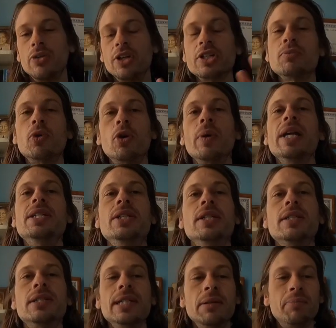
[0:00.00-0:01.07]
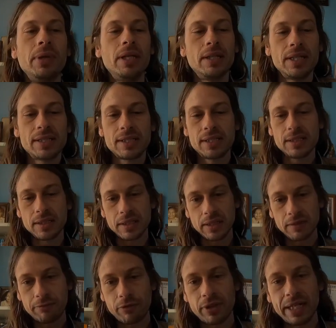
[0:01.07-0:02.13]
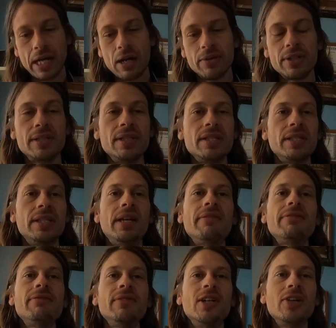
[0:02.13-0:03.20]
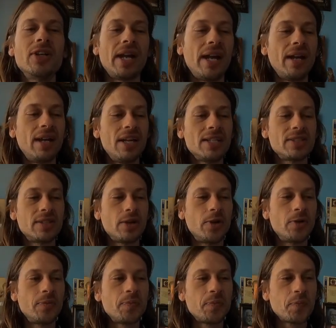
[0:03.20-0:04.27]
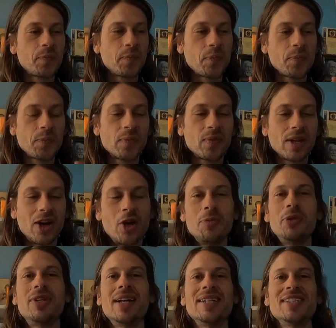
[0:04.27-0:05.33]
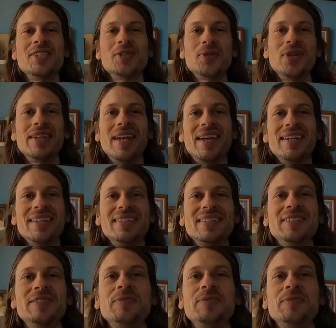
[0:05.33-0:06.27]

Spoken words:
There's more ways you can see it, but this, for now, this is enough. Okay, so I hope you guys enjoy that.